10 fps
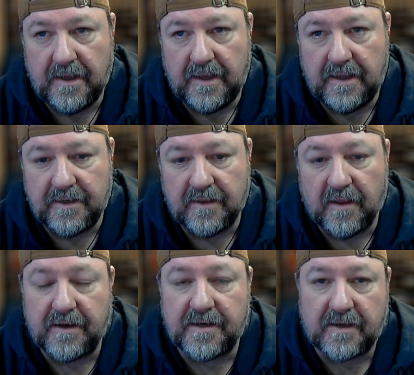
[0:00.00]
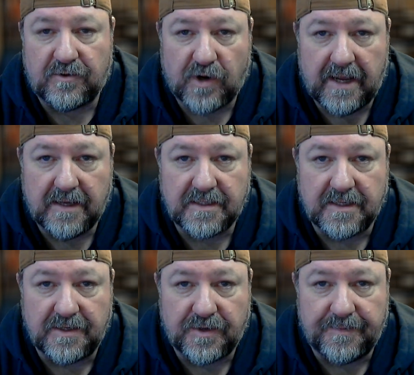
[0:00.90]
and a lot of trials and
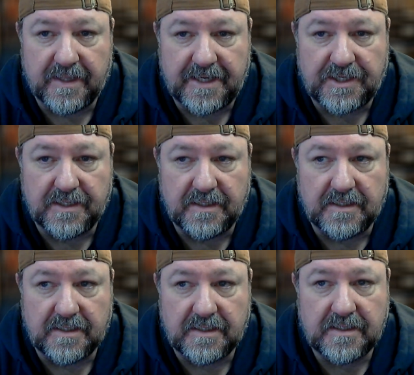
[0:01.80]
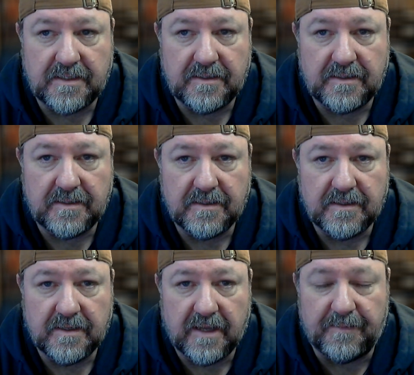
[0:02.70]
tribulations
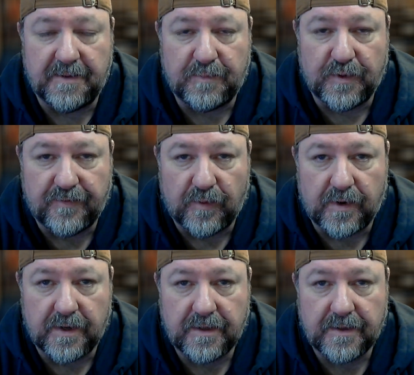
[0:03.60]
have been put forth.